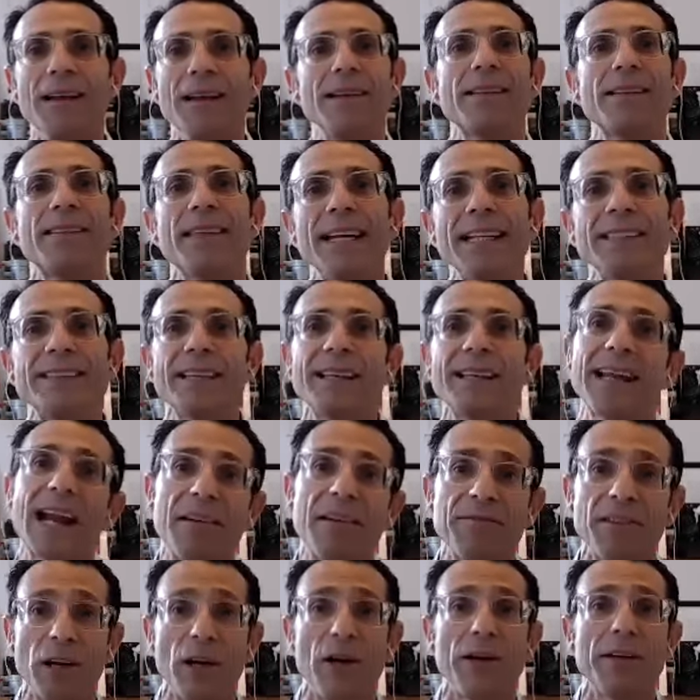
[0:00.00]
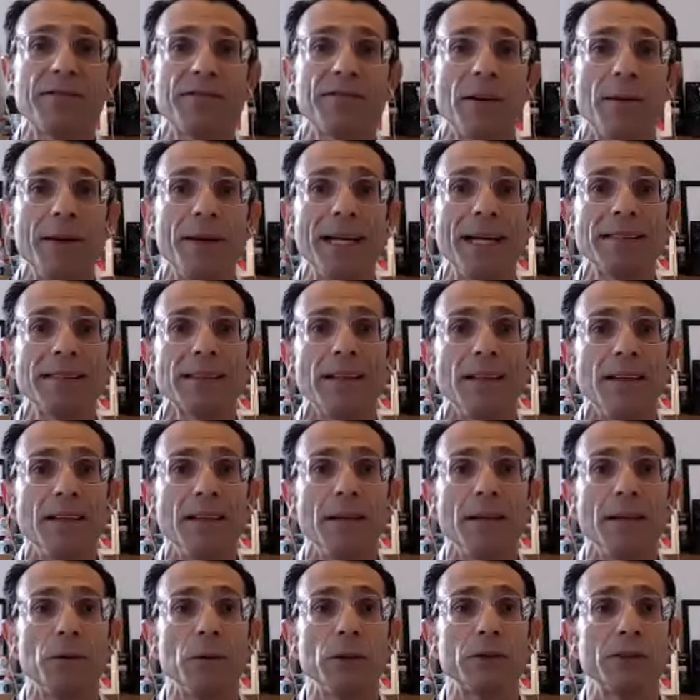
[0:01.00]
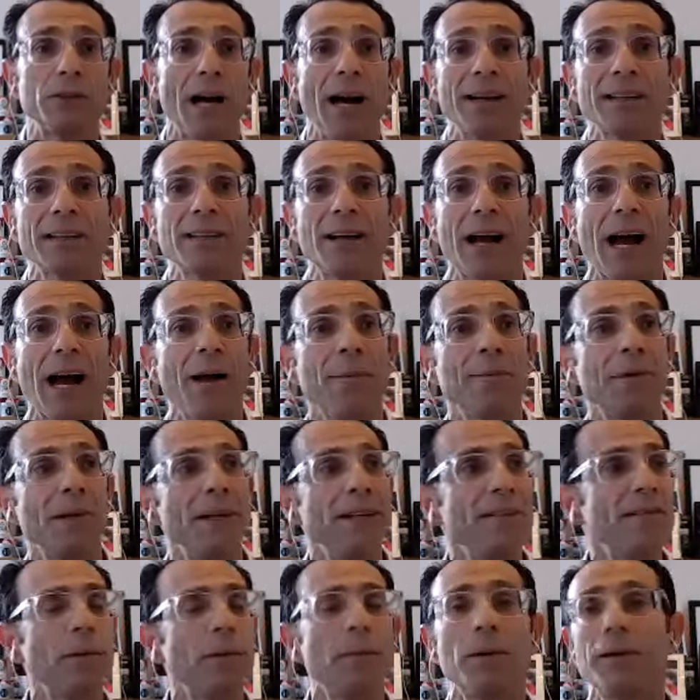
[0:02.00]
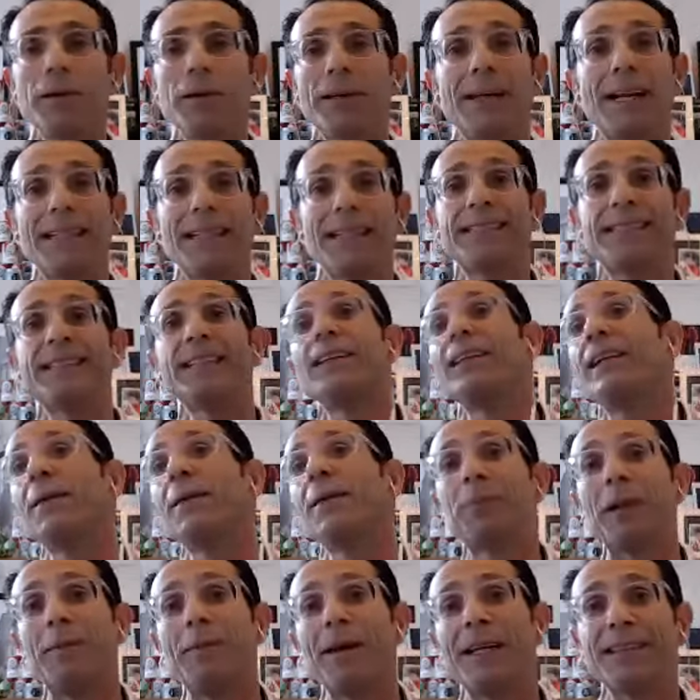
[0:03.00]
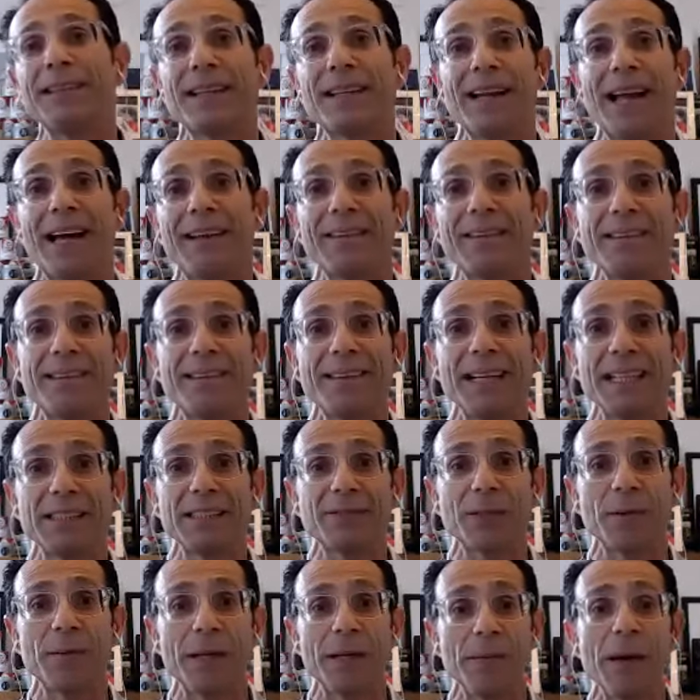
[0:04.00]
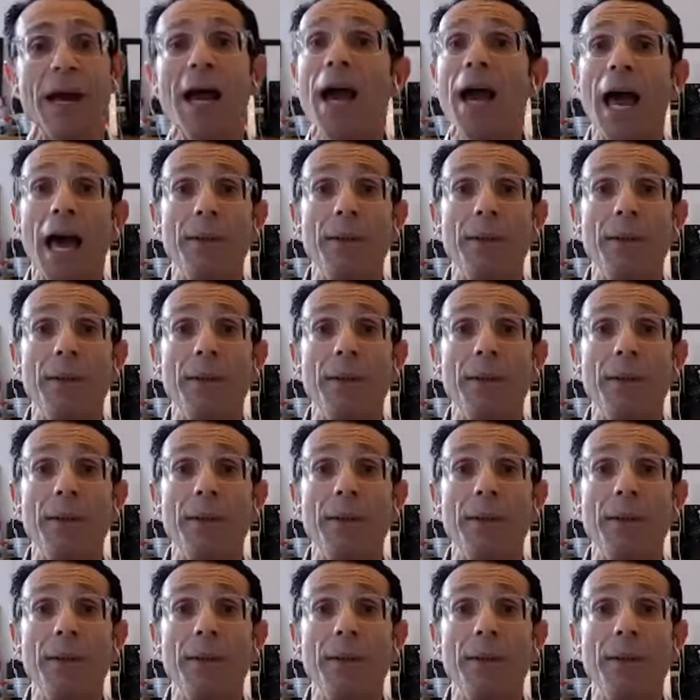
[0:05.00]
things that I've learned from it was unbelievable, and I still implement a lot of the things from him.